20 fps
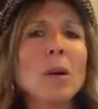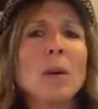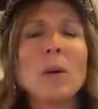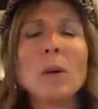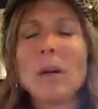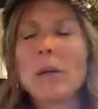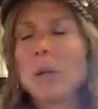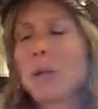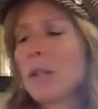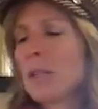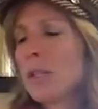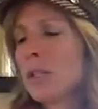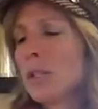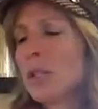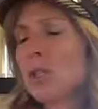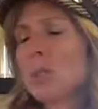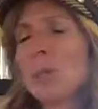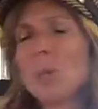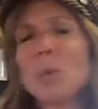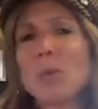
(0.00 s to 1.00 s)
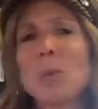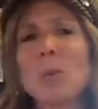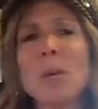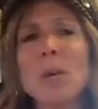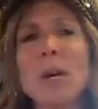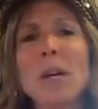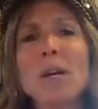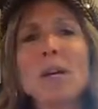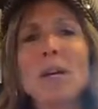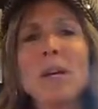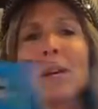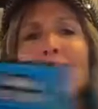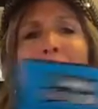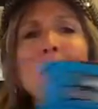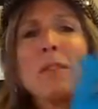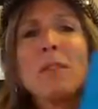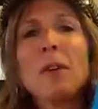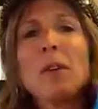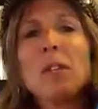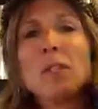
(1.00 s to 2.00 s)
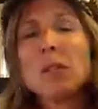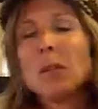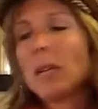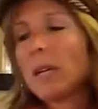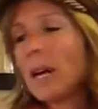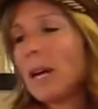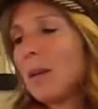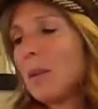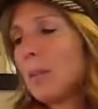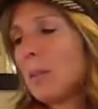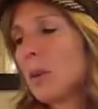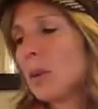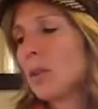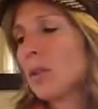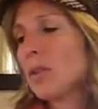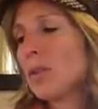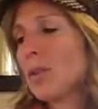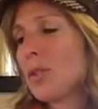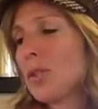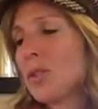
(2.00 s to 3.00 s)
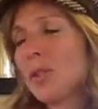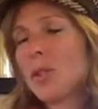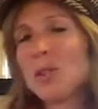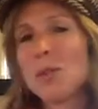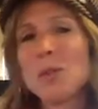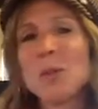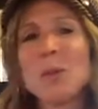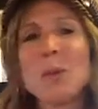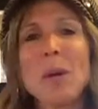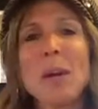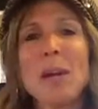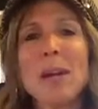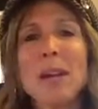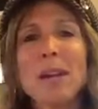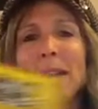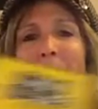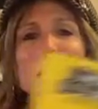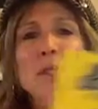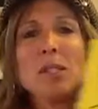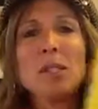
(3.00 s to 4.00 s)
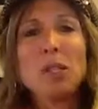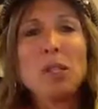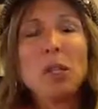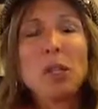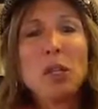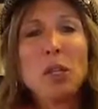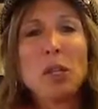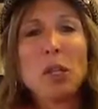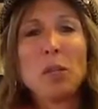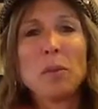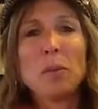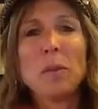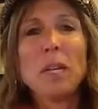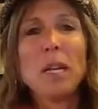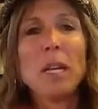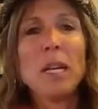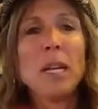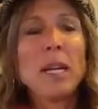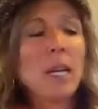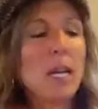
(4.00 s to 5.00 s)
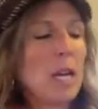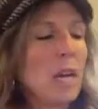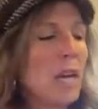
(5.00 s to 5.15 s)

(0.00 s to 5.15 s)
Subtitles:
Well, this is book 1, and we've also got books 2 and 3.